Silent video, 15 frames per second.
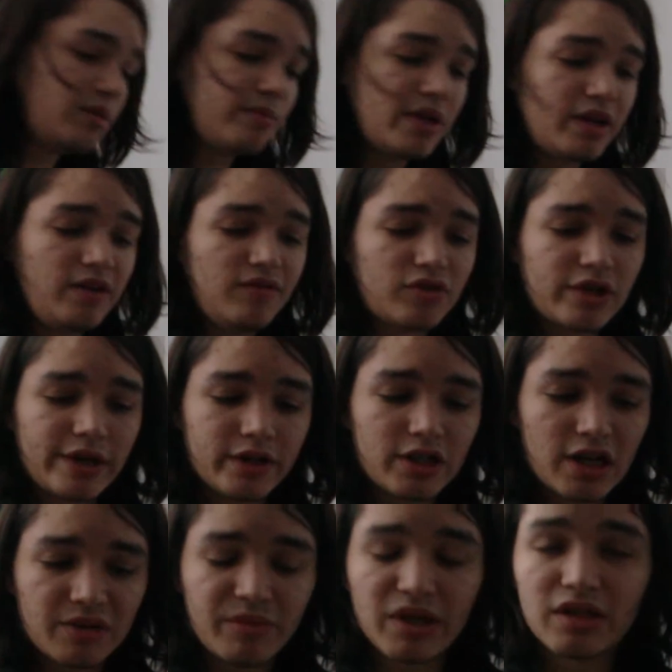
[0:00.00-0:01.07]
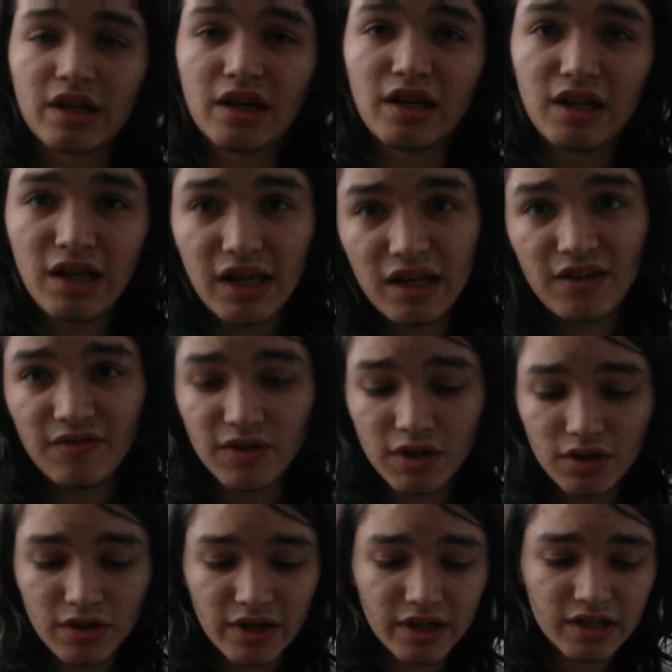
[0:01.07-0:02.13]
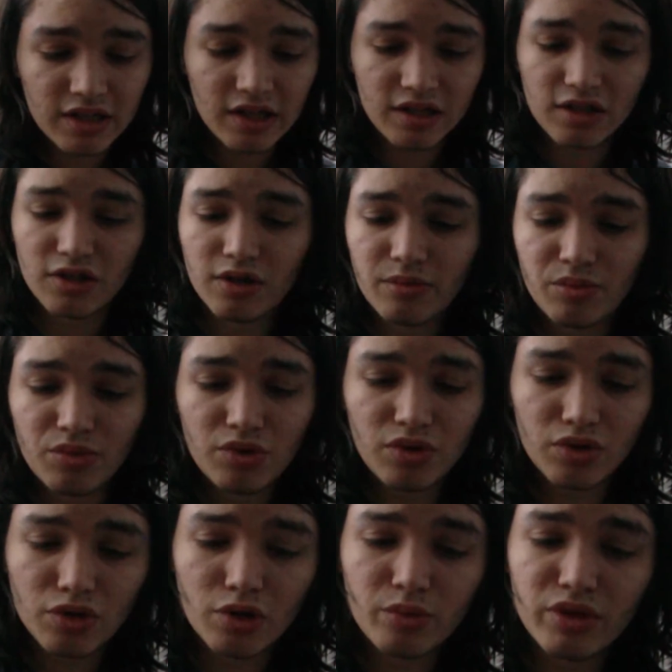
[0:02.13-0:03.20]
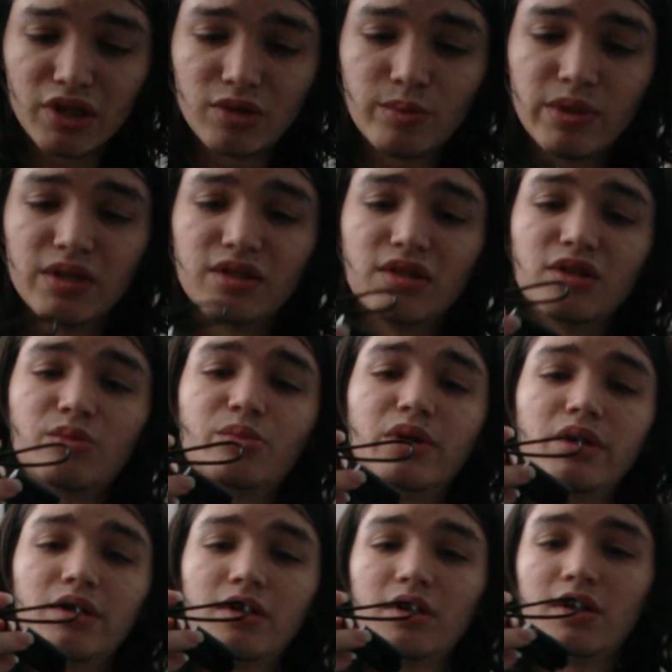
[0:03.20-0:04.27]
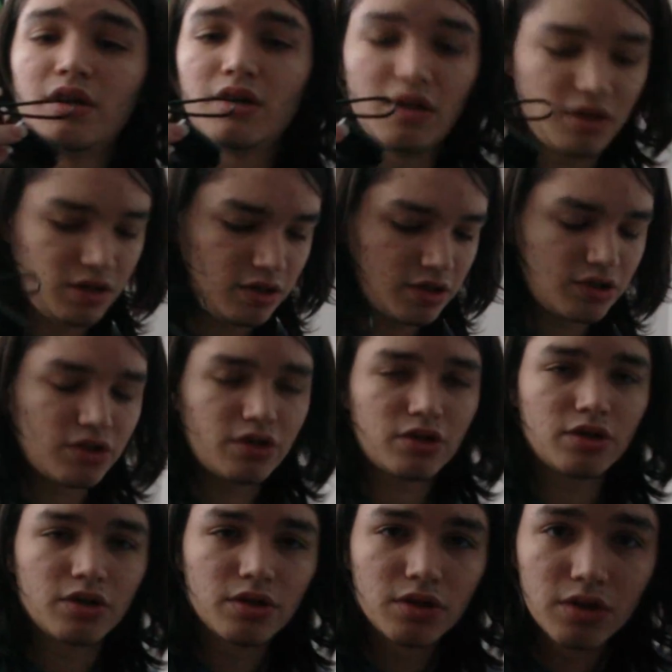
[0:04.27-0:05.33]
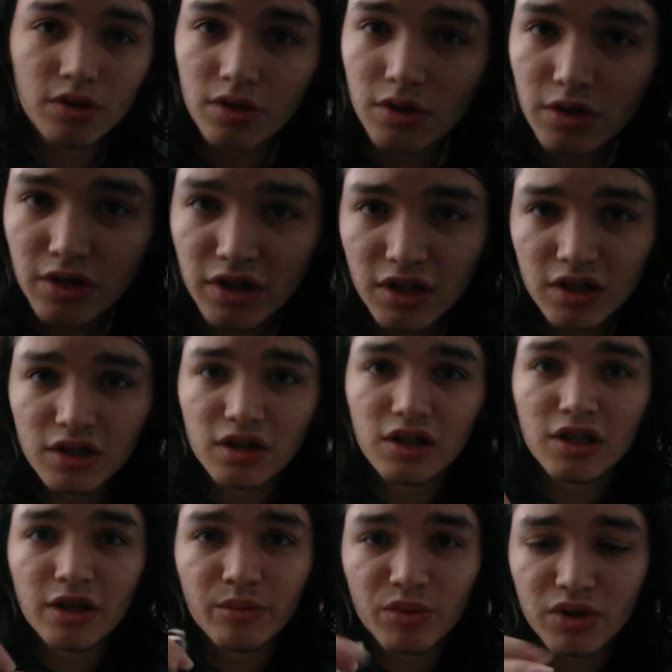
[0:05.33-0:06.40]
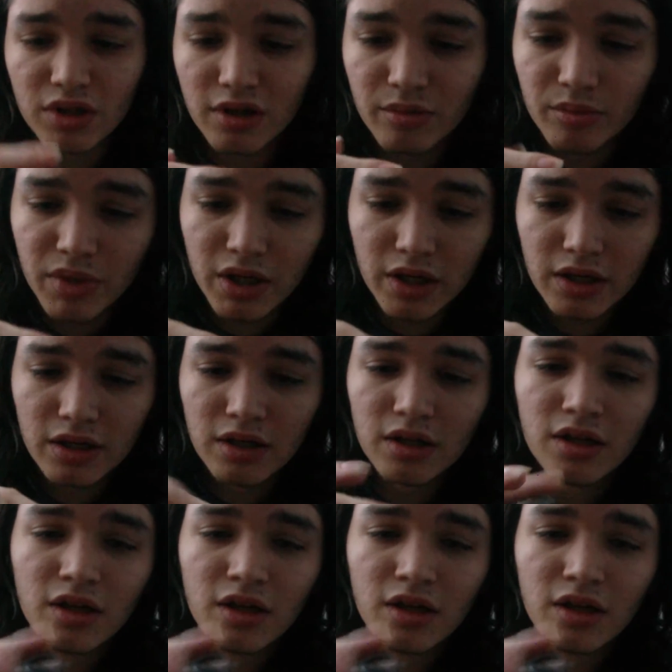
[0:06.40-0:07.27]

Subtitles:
I'm not even trying to talk about that in any video. I guess that's nobody's business, but yes, sir. You're getting the upsub, buddy.